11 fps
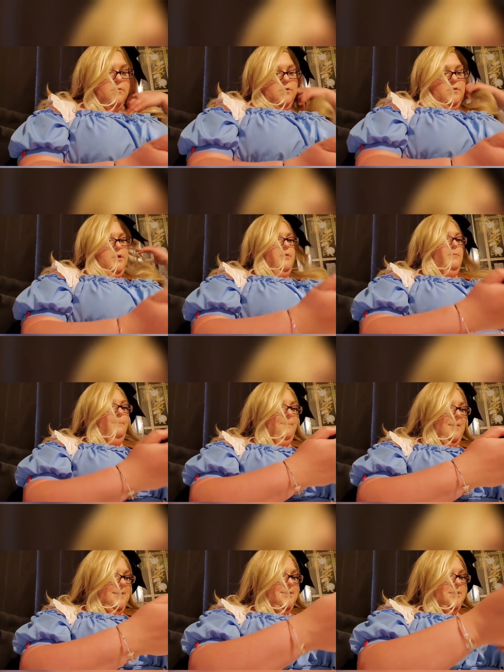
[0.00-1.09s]
You can
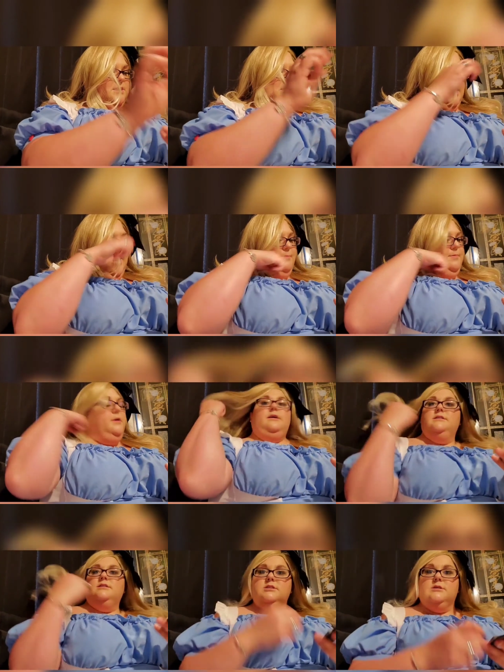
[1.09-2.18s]
bust the
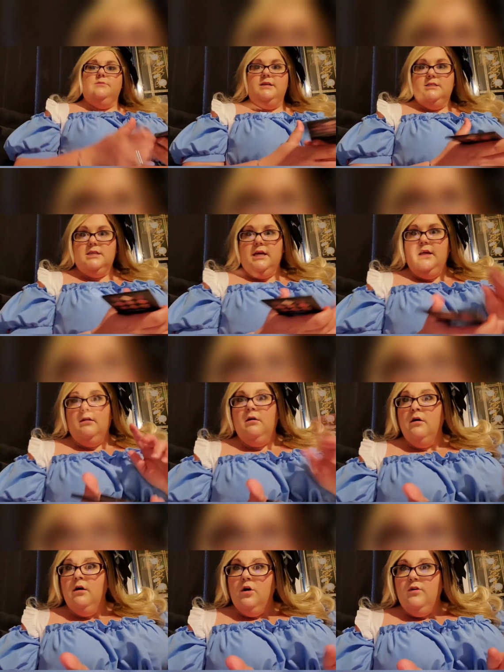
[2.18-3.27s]
capillaries in somebody's skin.
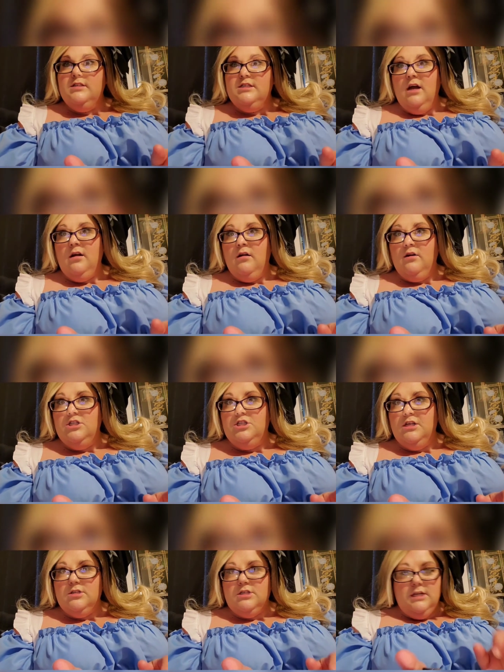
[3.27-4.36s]
Quit sucking on each
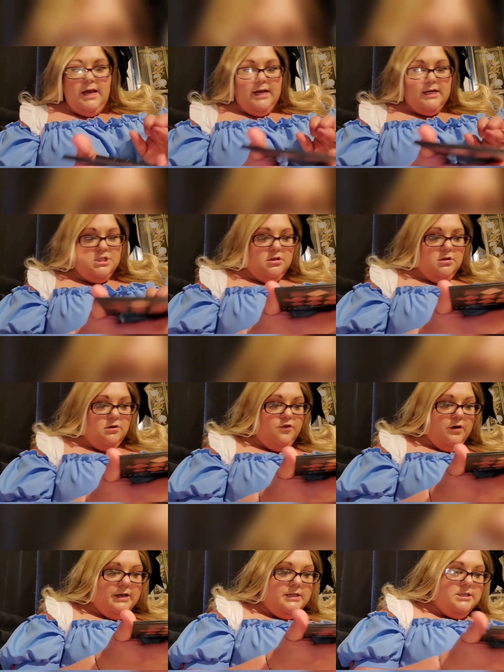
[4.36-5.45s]
other's necks, you little
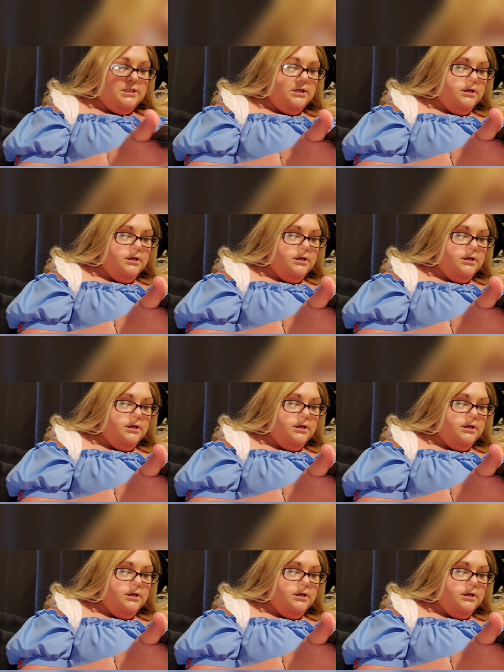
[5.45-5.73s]
freaks.